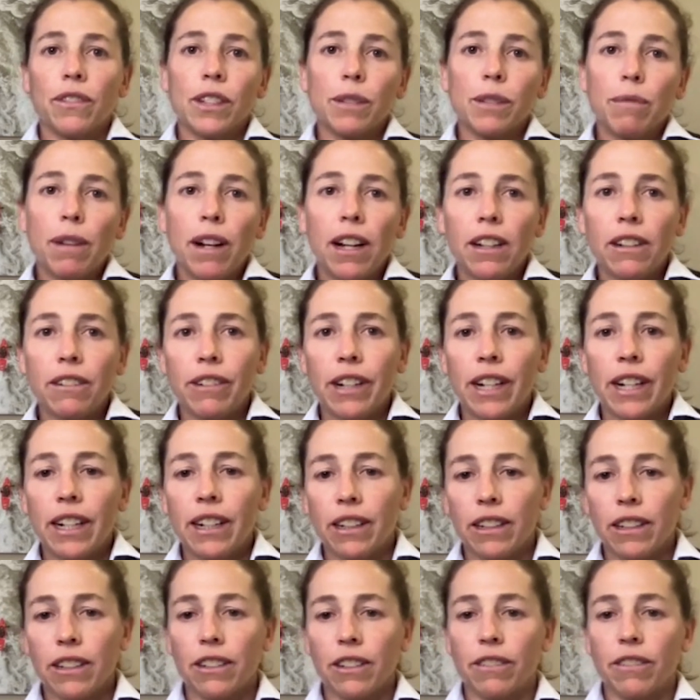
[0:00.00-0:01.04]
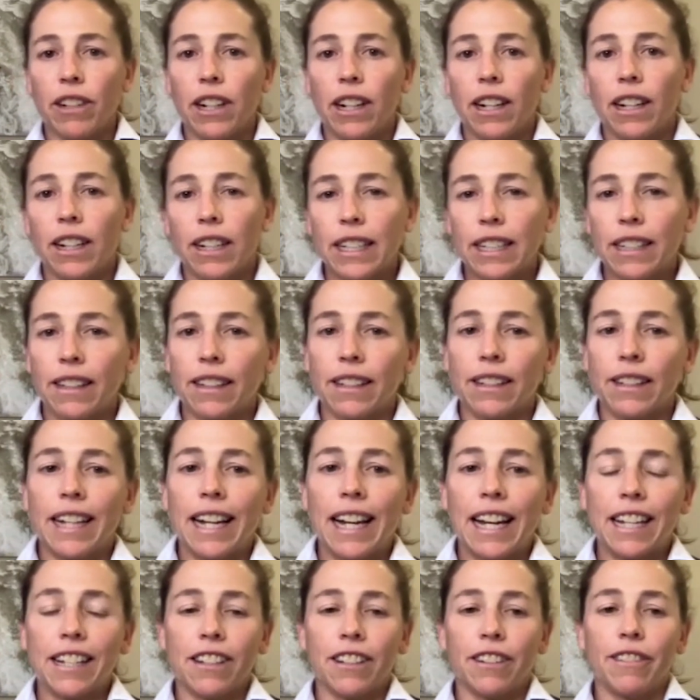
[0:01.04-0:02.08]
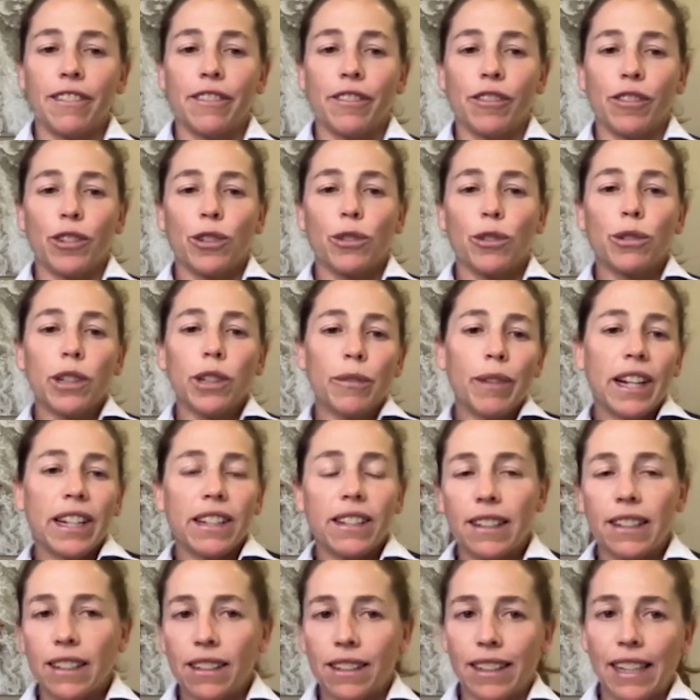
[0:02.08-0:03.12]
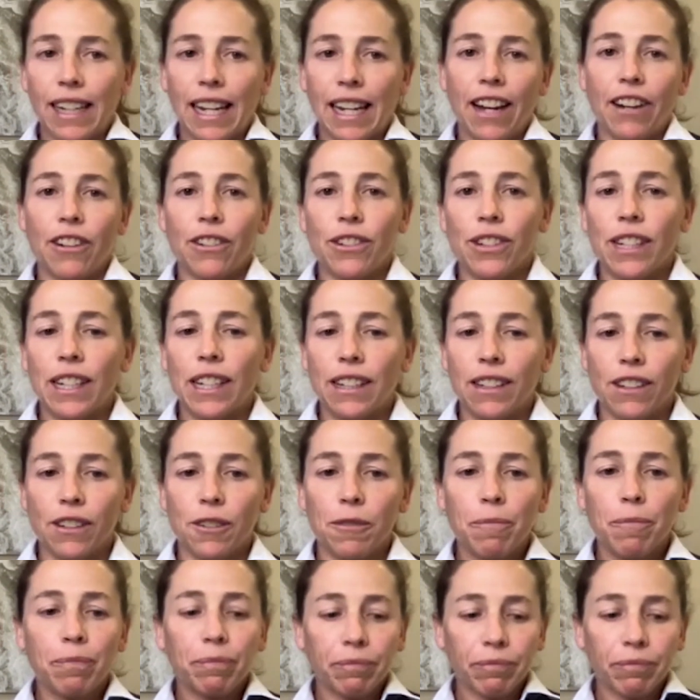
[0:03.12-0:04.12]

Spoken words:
small rocks to rocks the size of school buses and houses